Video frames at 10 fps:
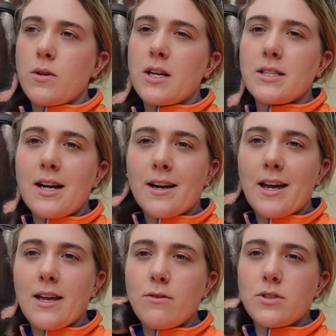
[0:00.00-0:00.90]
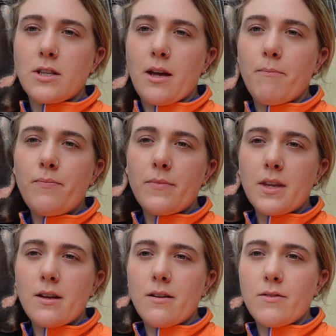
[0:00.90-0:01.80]
he can start getting used to them.
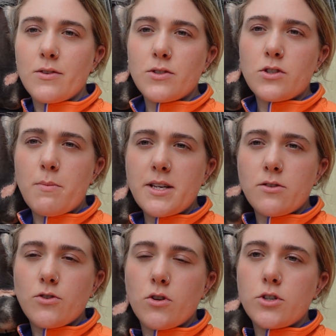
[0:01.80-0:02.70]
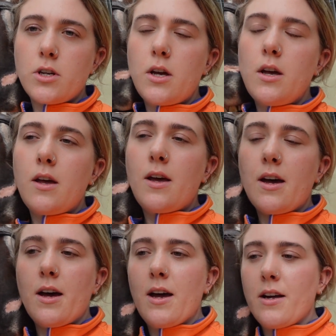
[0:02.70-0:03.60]
You're such a messer, George.
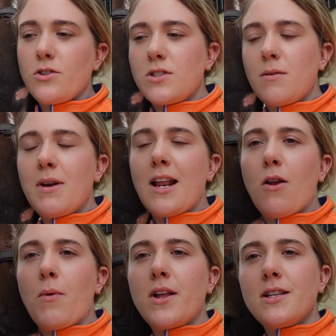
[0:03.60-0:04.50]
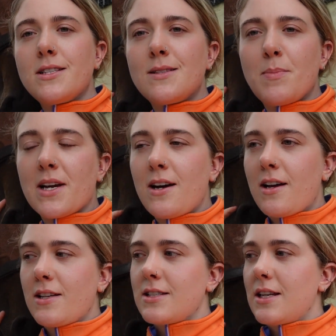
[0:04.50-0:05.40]
Just some little ones
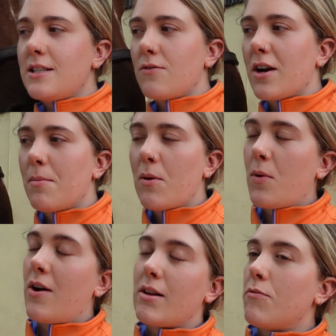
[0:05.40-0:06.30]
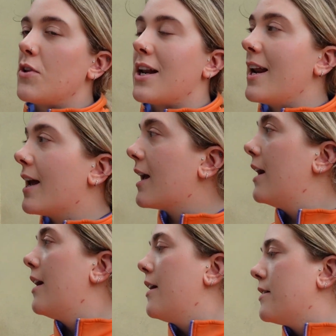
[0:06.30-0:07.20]
because they did recommend wearing them for the clinic.
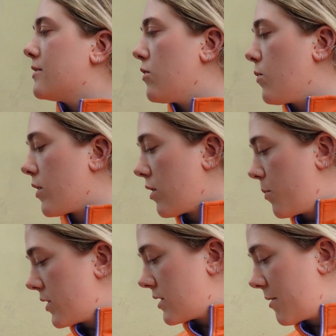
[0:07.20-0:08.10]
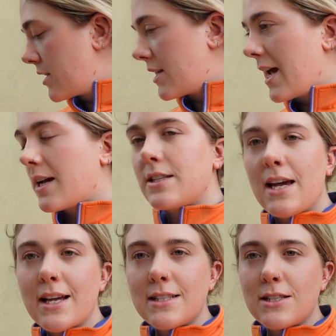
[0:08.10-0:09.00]
So we're going to put some in today because he
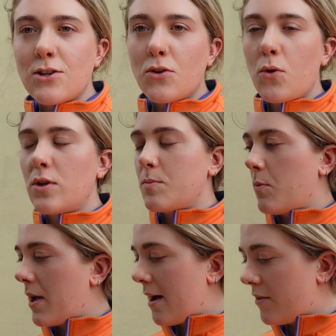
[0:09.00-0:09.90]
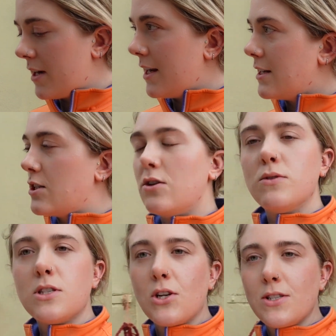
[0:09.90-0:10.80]
has the stud holes, but we haven't needed to
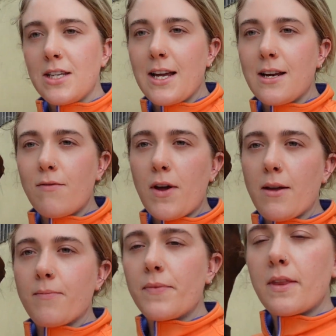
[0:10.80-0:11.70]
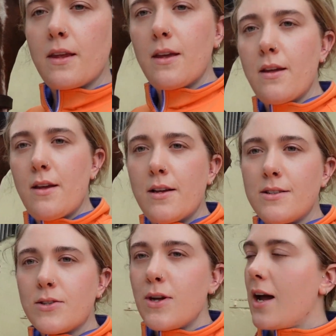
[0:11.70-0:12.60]
use studs yet, have we?
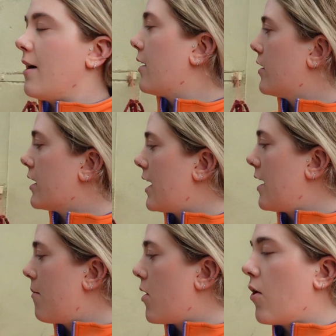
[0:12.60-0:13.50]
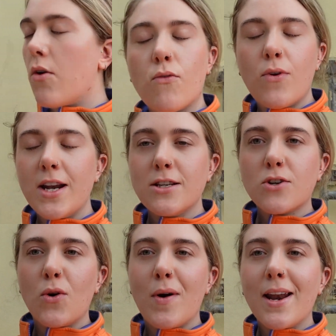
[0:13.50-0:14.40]
So yeah, I'm going to get him all ready to
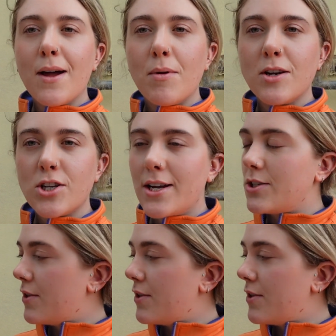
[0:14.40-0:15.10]
go and I will chat to